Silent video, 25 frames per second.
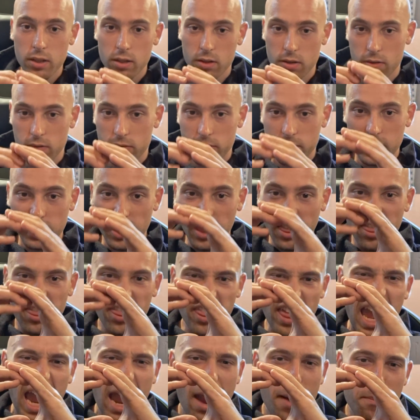It's like
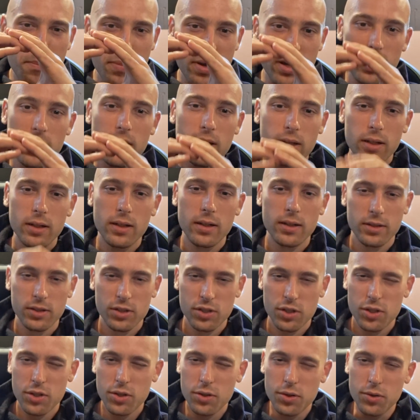that big. It's
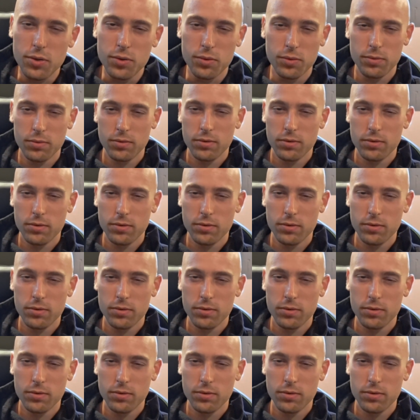huge.